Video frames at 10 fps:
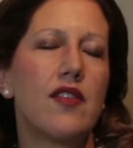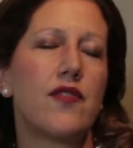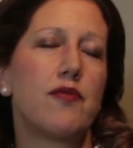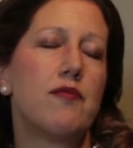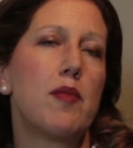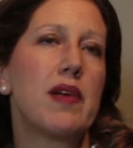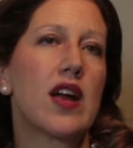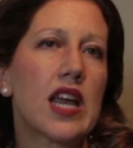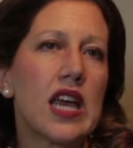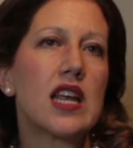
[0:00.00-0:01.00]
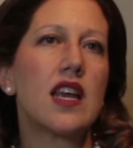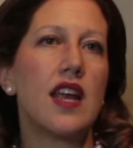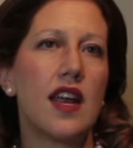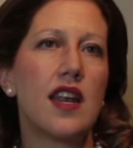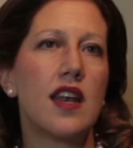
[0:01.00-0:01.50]
of American,
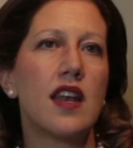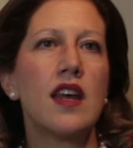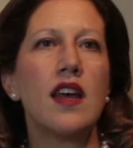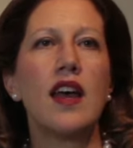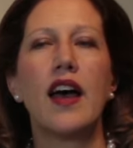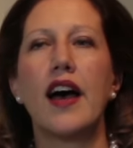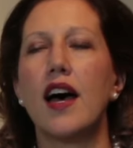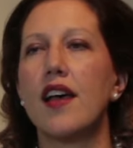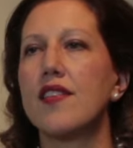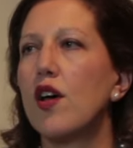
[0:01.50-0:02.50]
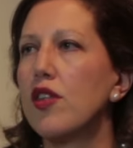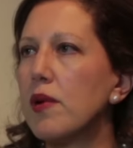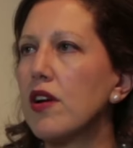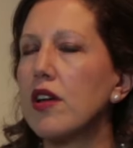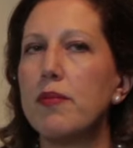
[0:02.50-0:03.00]
Canadian, uh, South
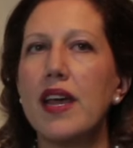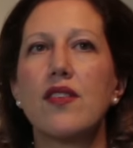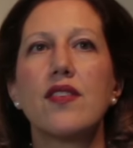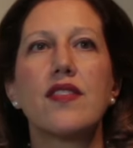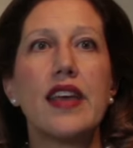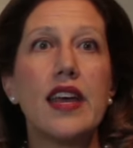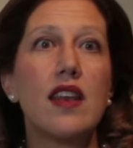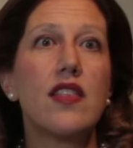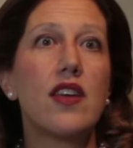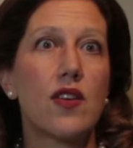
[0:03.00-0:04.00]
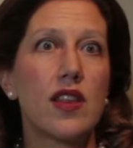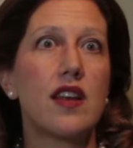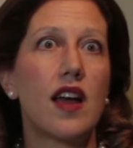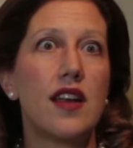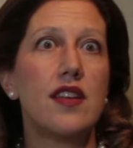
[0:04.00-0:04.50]
American painters in the early
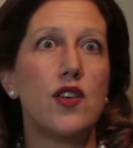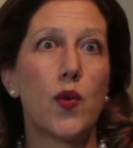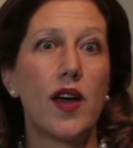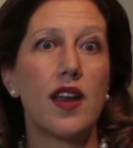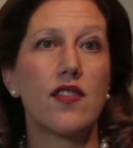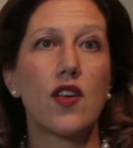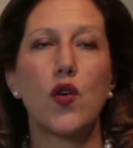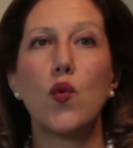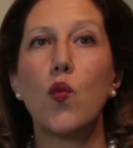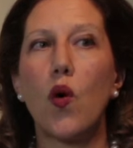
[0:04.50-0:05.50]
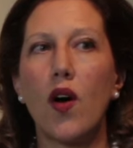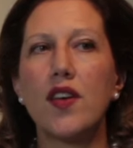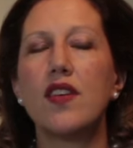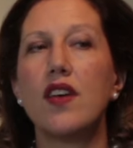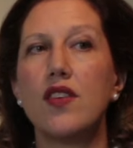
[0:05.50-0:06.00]
1920s who
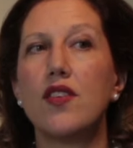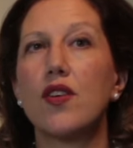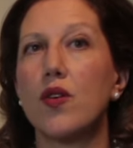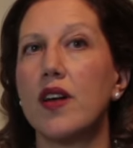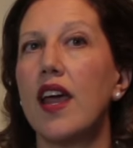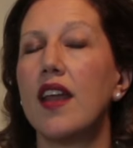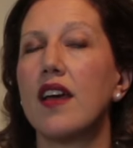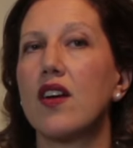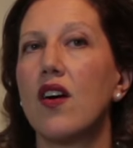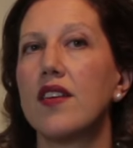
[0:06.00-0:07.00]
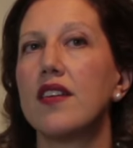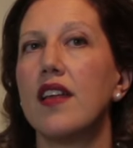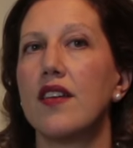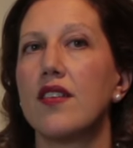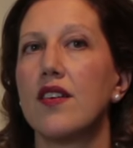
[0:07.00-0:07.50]
wanted to create a
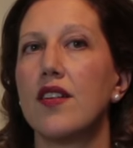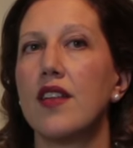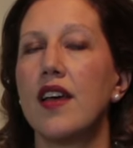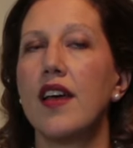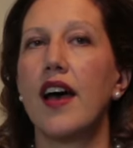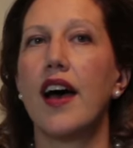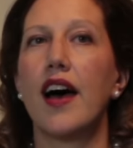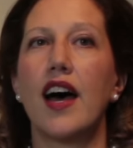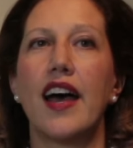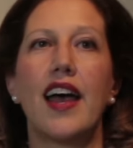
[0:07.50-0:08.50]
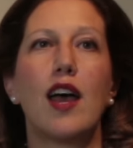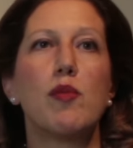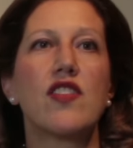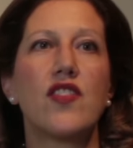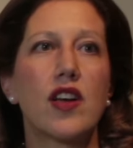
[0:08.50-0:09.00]
continental, uh, a
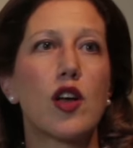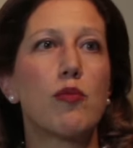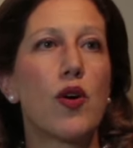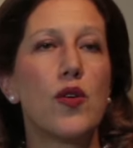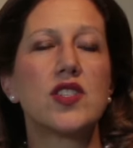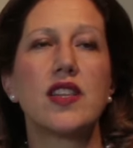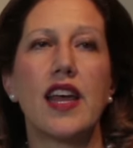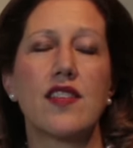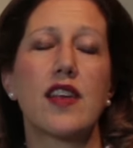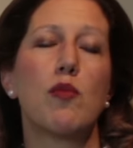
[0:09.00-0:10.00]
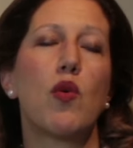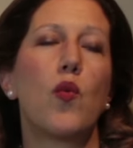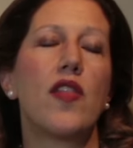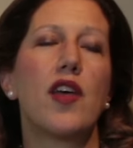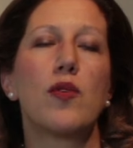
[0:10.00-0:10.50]
hemispheric approach to landscape,
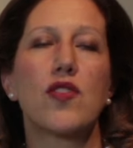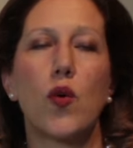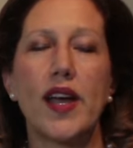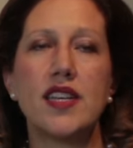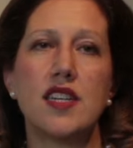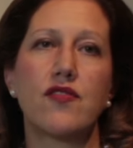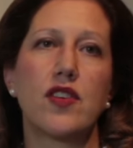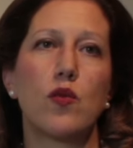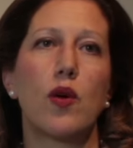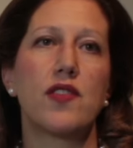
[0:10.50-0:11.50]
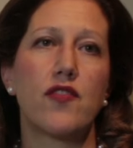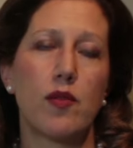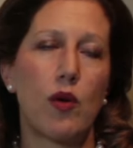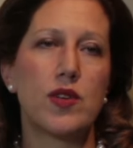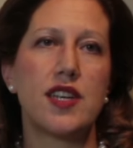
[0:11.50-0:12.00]
one that was quite different what was,
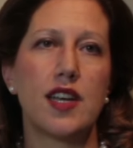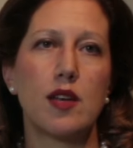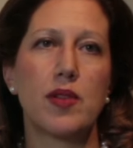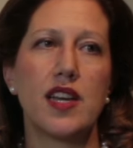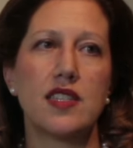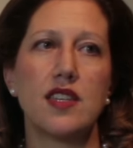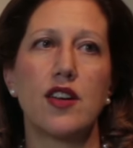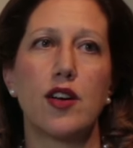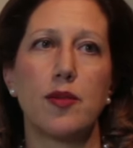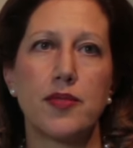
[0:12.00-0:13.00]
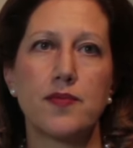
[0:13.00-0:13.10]
from what was taking place in Europe.